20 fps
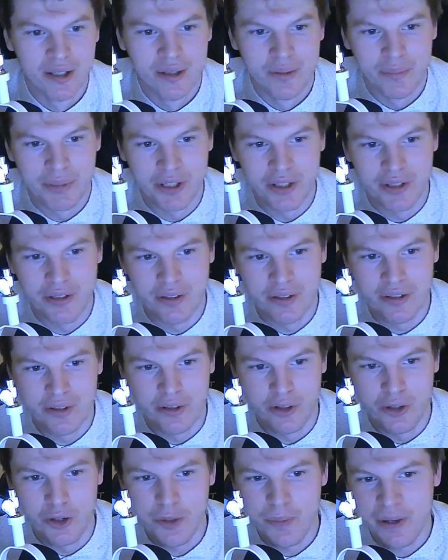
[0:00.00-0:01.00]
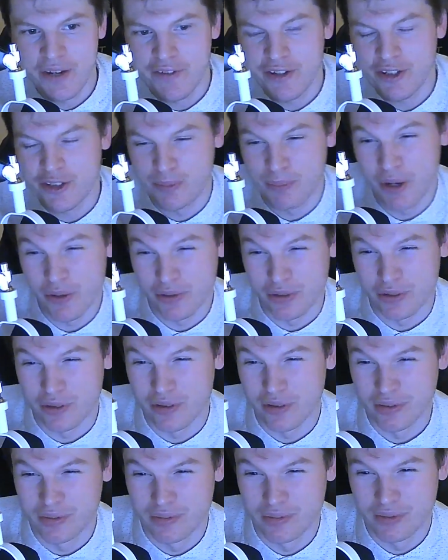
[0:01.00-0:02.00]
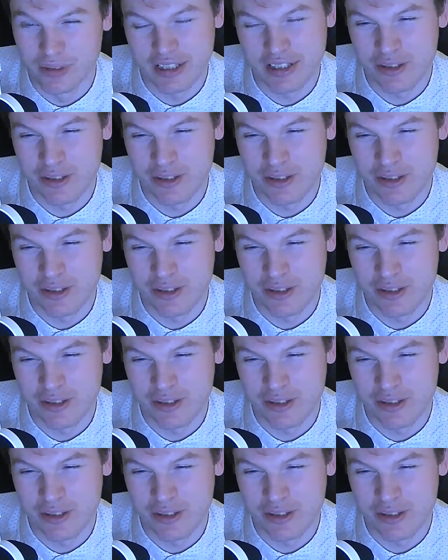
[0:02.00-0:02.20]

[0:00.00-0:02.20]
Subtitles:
But who benefits most is